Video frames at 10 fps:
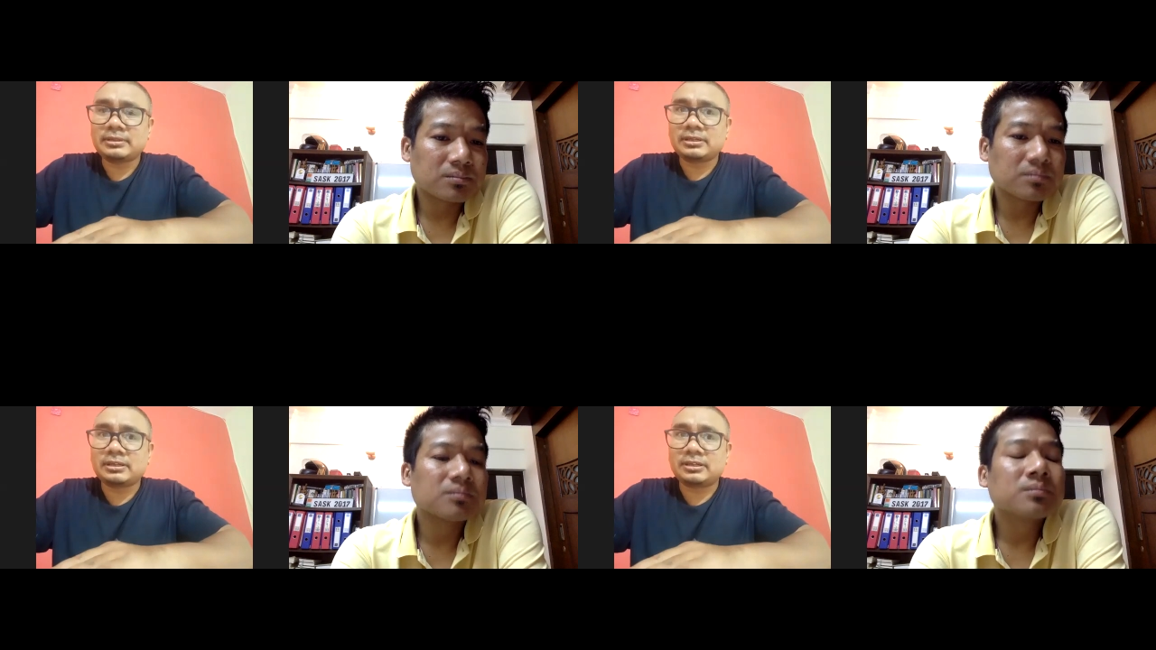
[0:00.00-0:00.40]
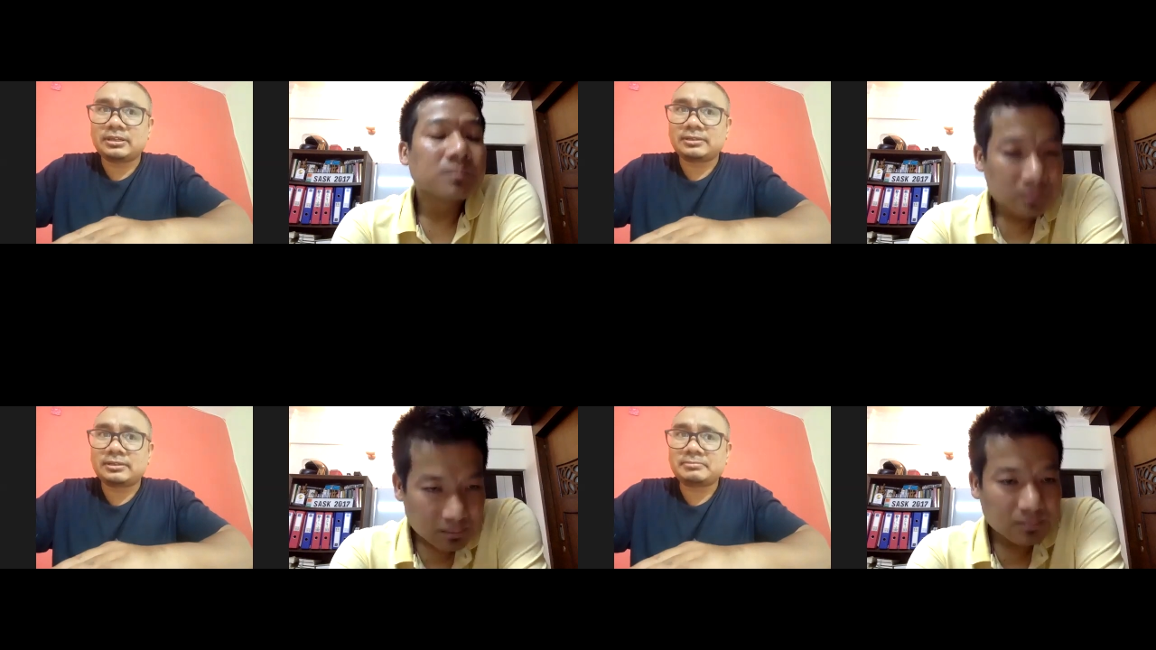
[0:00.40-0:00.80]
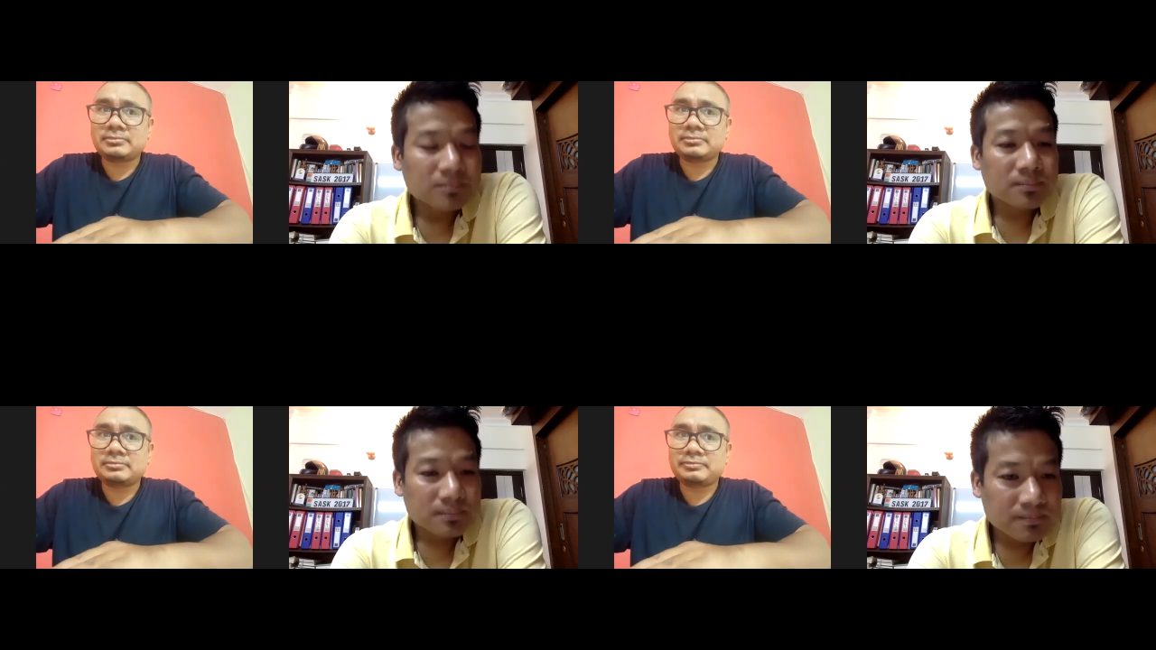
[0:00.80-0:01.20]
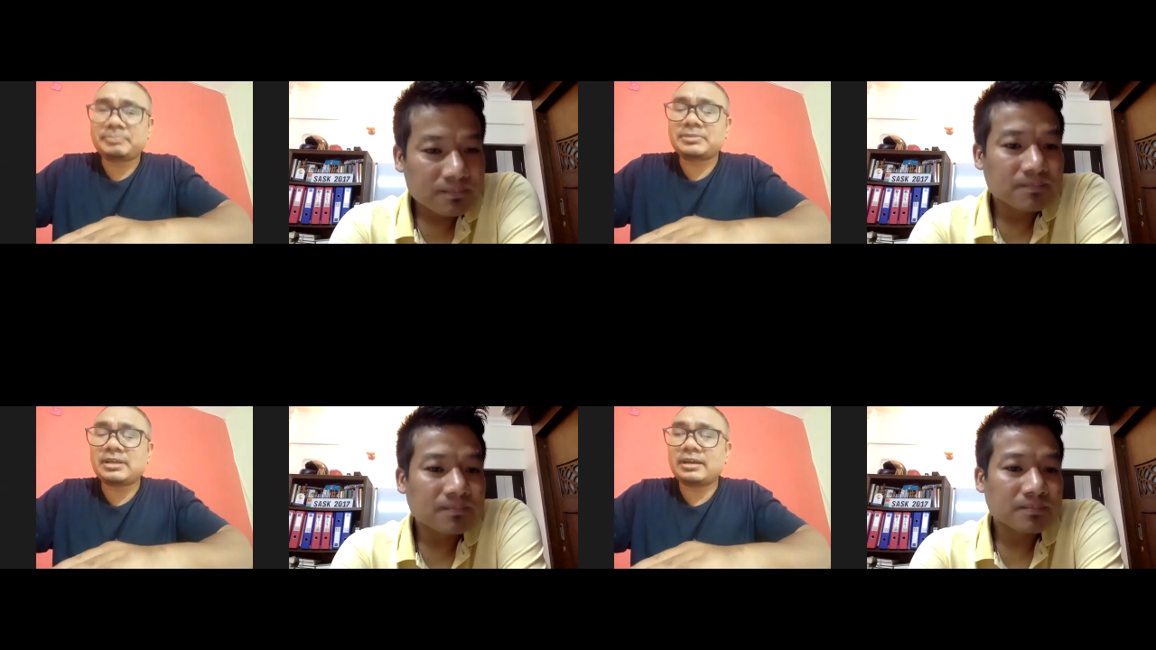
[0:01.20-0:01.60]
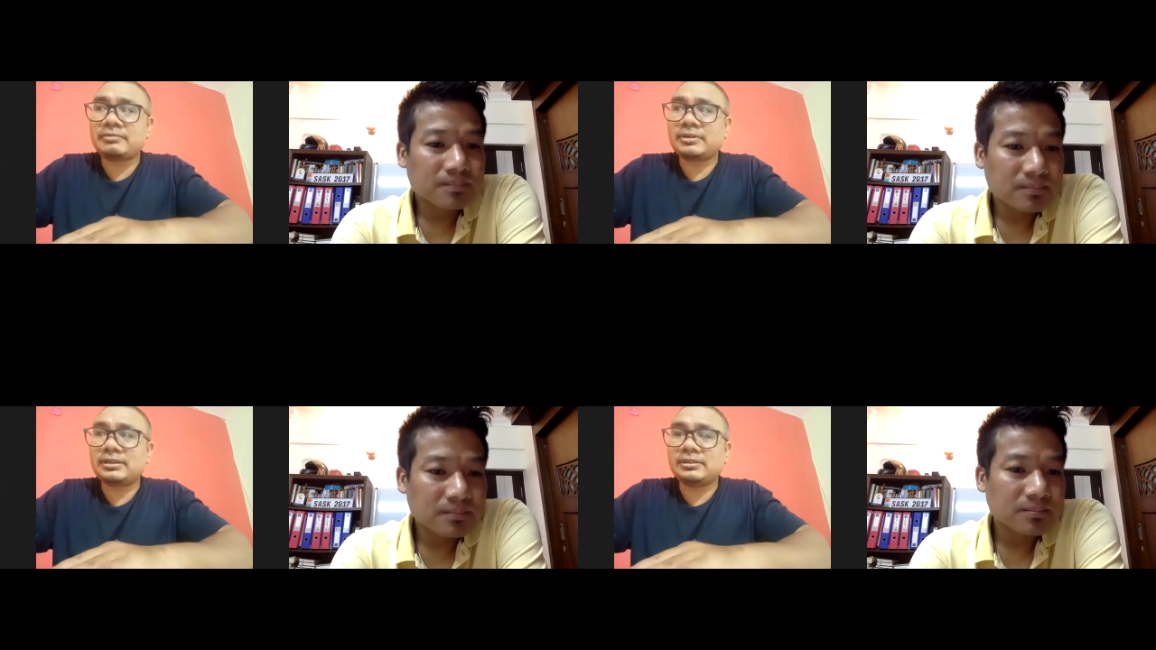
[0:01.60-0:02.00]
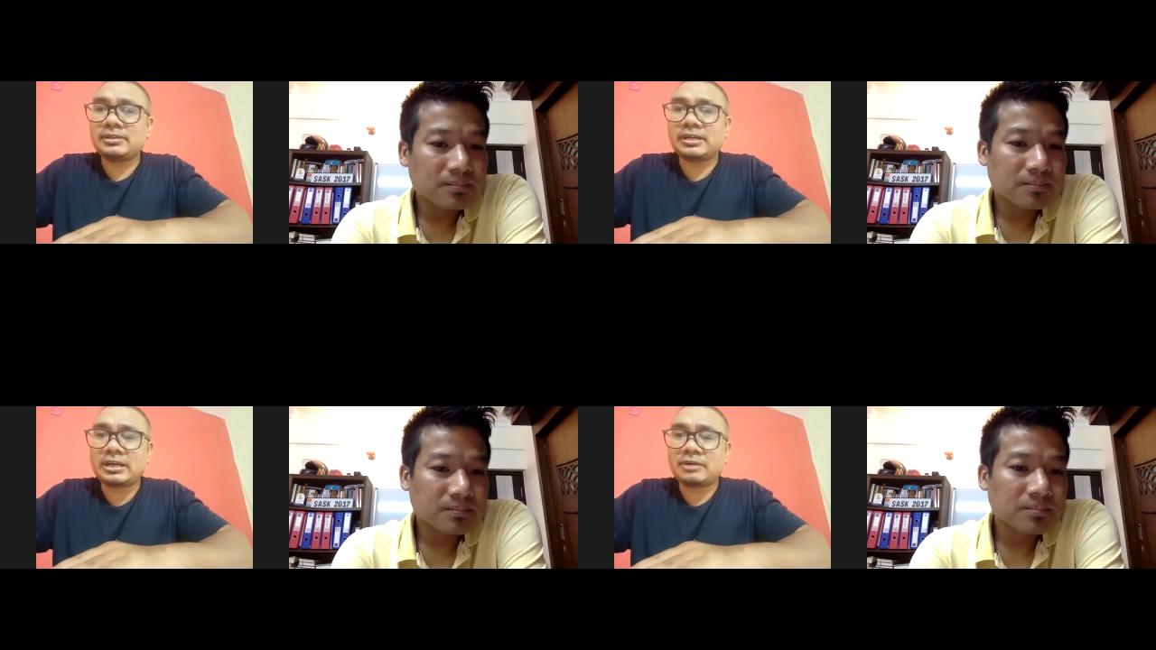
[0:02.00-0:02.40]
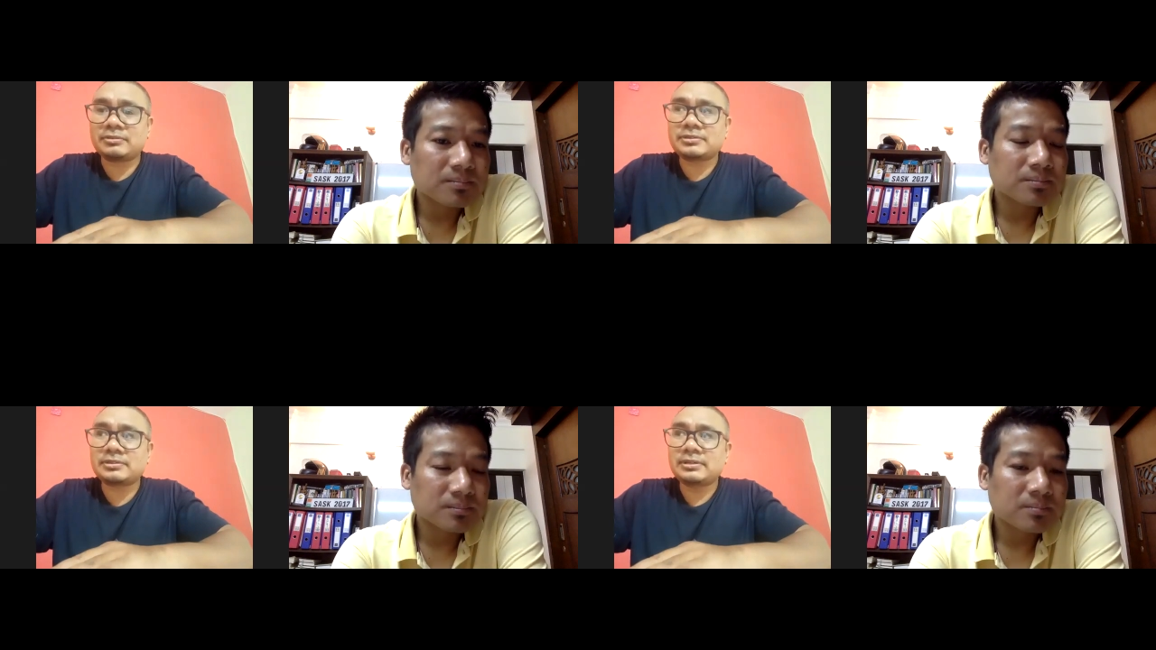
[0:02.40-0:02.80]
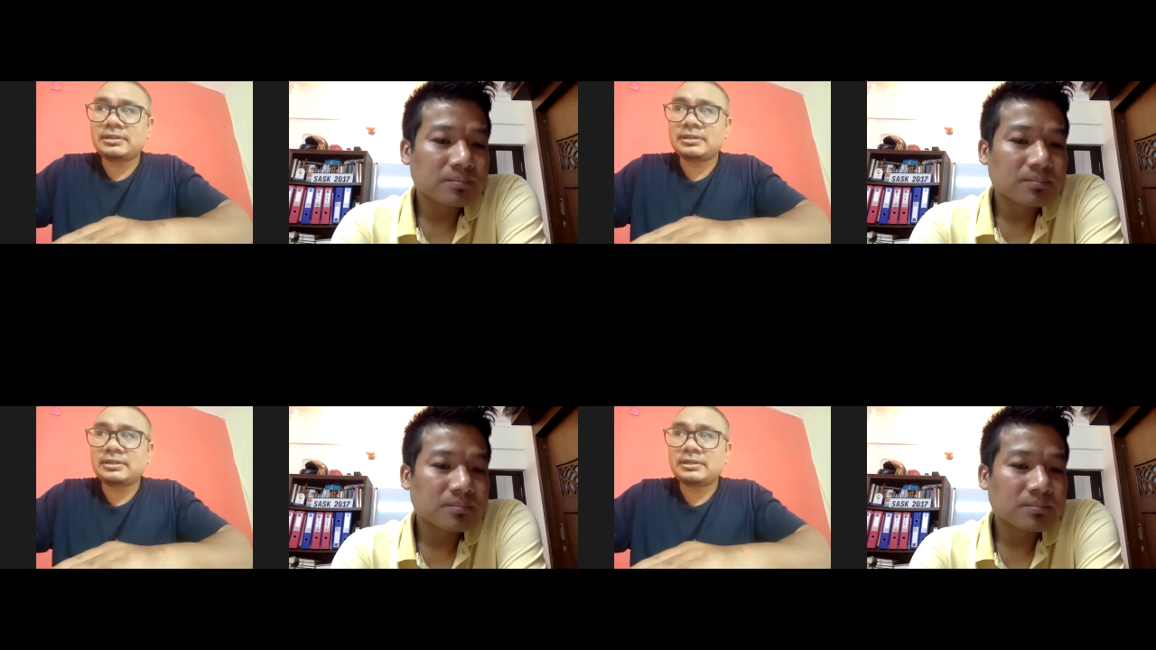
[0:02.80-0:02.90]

Speaker 1: uh, 1500 in their accounts